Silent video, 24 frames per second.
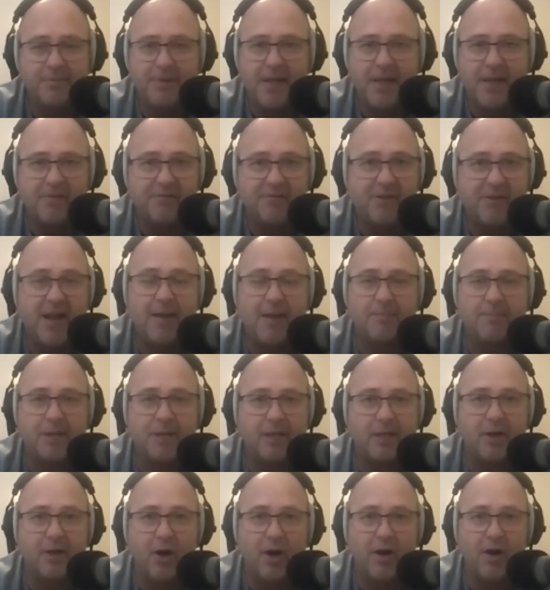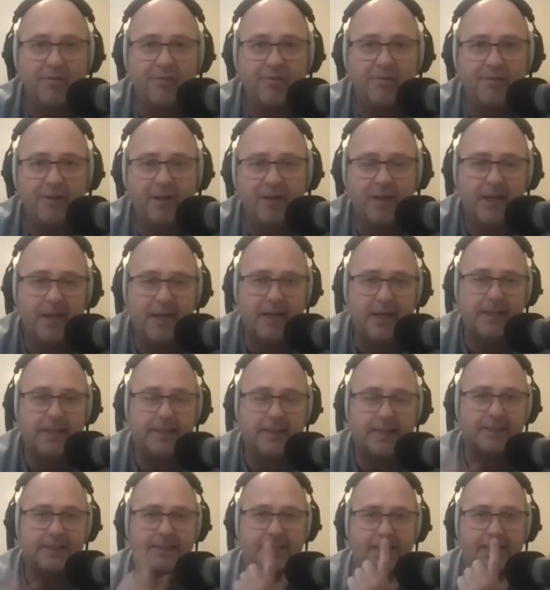family life
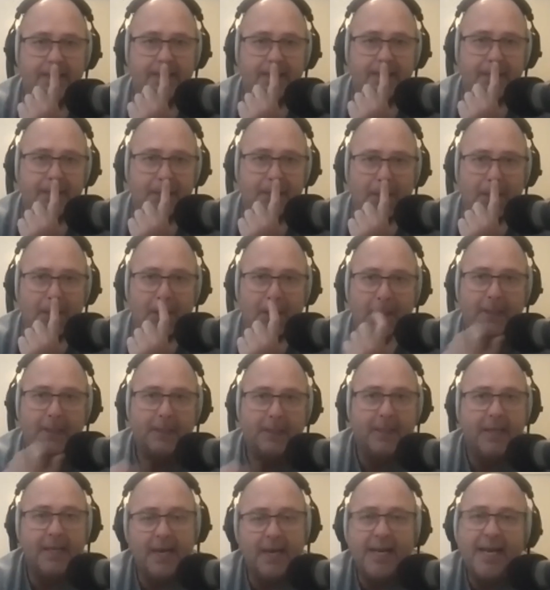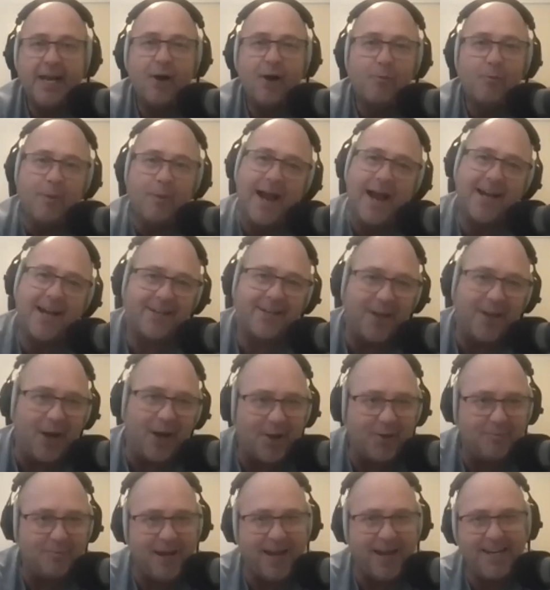and help out an
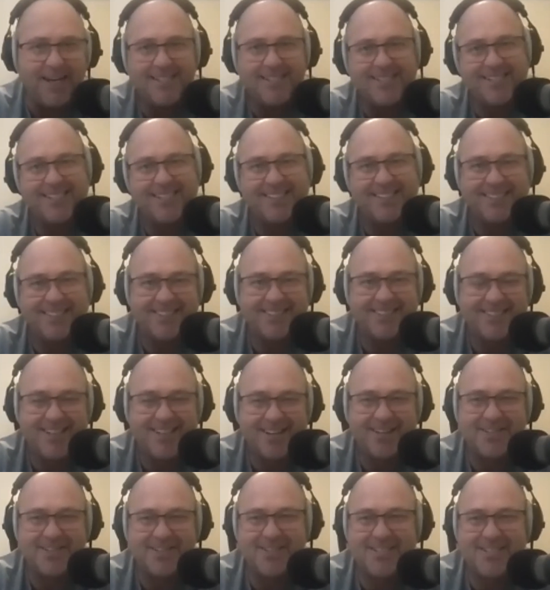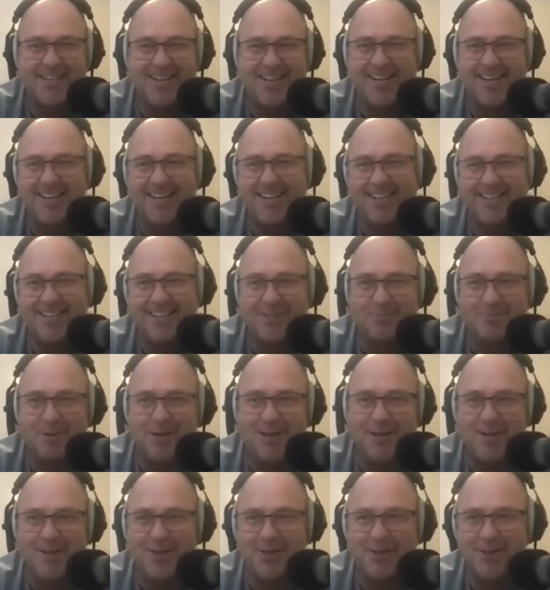old mate. So it's
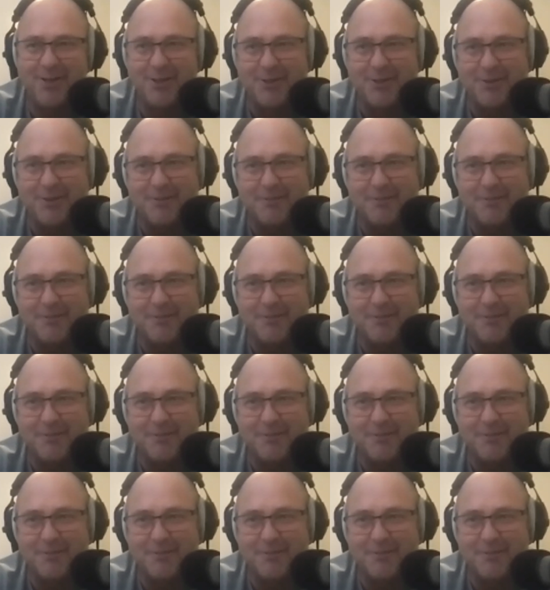been cool.